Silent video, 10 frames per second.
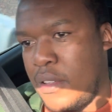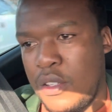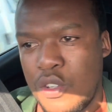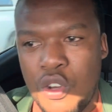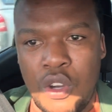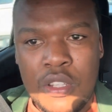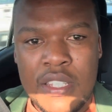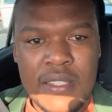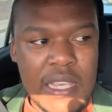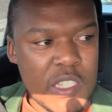you know,
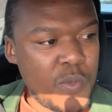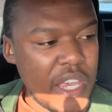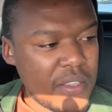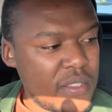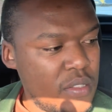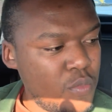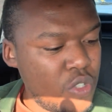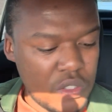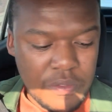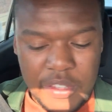these hatchbacks, most of